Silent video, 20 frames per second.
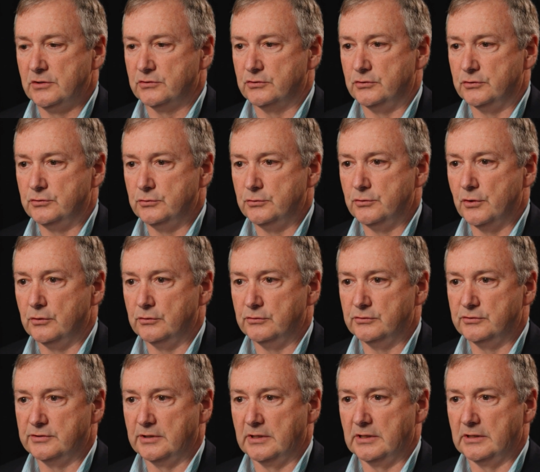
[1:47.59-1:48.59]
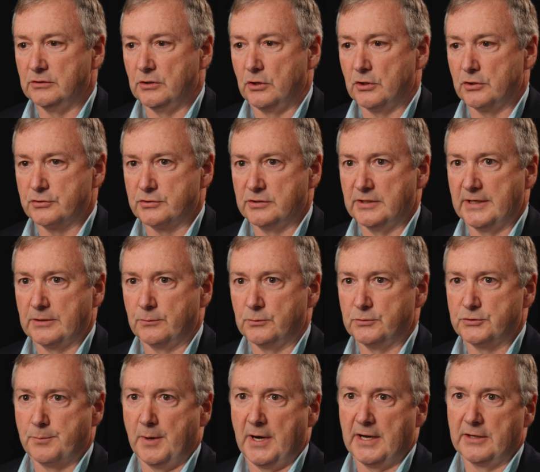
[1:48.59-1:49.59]
to do those large
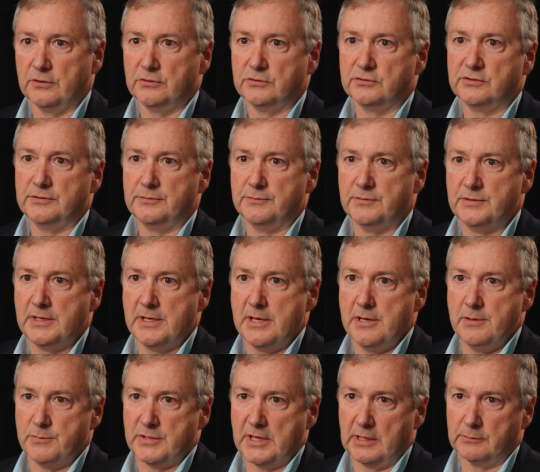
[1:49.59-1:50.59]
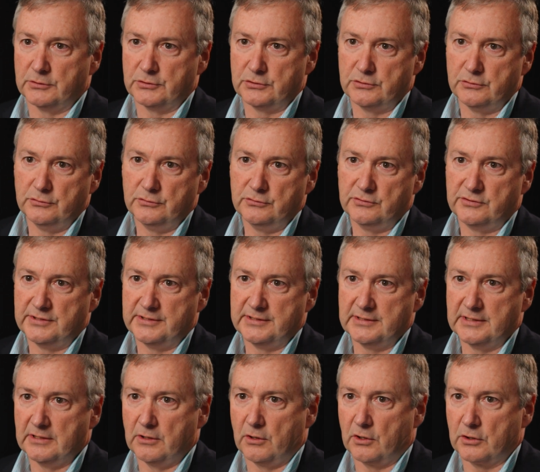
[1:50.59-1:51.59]
language models and be able to use
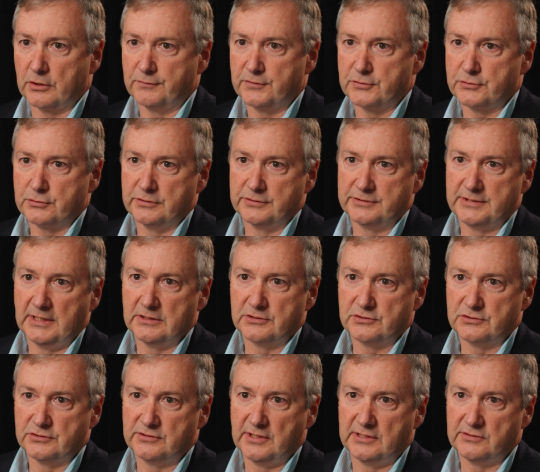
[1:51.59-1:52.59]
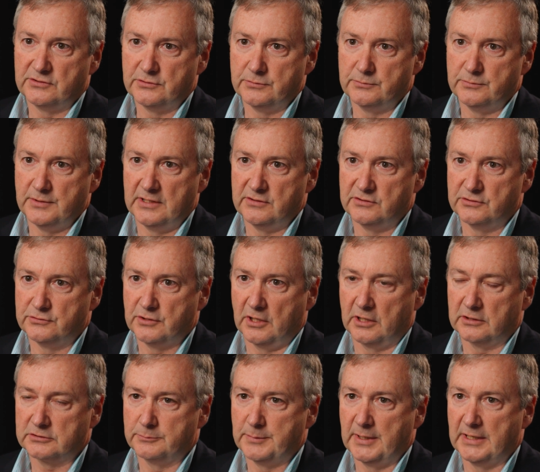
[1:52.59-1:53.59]
the artificial intelligence as you
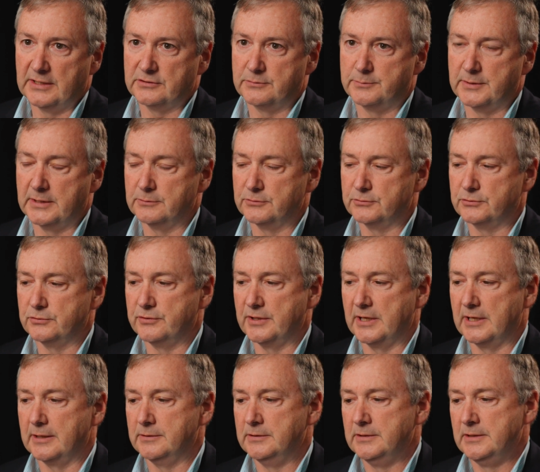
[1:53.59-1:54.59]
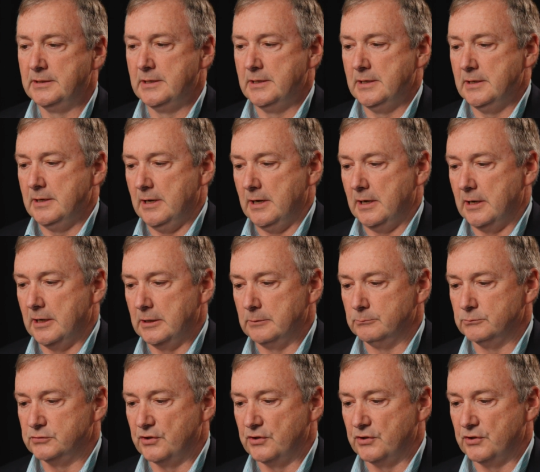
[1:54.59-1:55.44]
talked about to be able to do that.